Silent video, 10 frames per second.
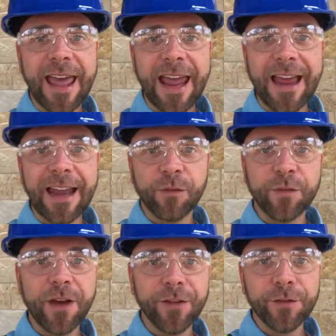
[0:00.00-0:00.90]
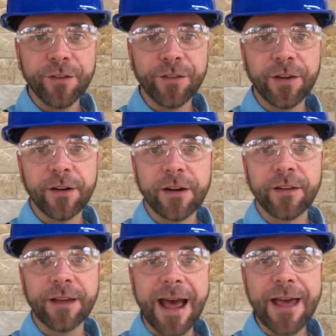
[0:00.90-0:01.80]
And as we've gone through this
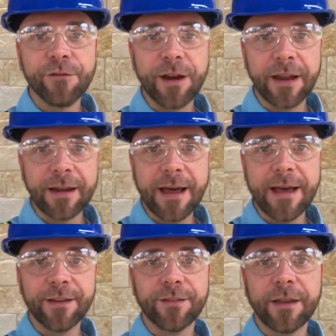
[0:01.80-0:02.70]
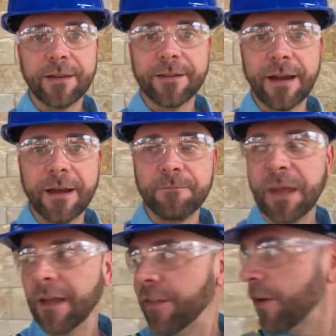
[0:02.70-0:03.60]
series, I have recognized that
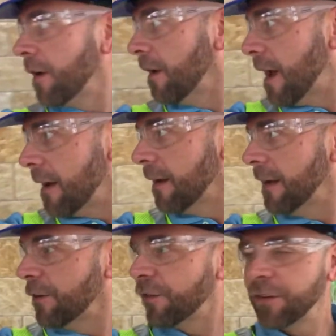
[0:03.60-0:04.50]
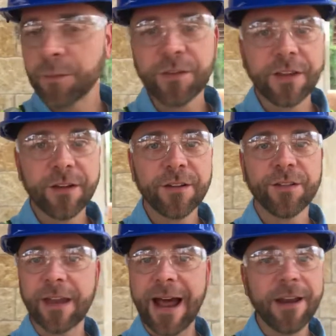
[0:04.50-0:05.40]
there are a lot of leadership
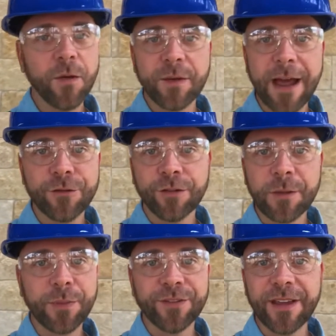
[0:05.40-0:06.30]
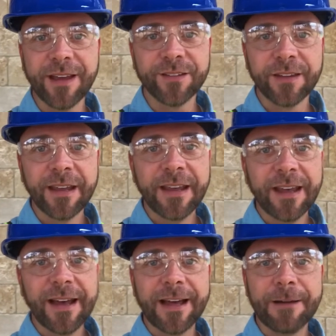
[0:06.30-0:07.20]
skills that I don't naturally possess.
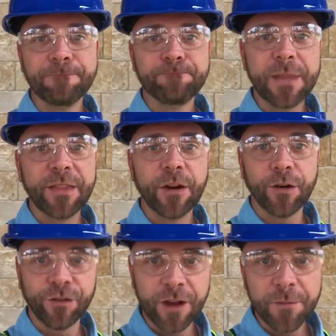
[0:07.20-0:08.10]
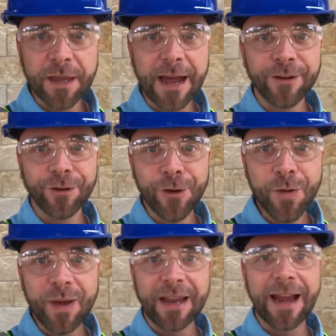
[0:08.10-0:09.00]
There are some that I
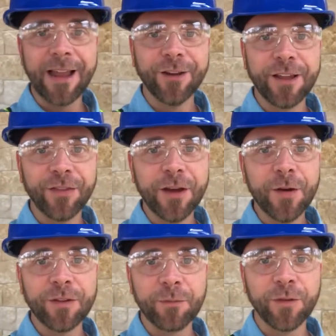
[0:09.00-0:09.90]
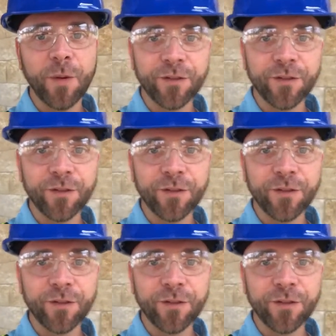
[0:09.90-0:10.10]
do, and I look at those, I'm so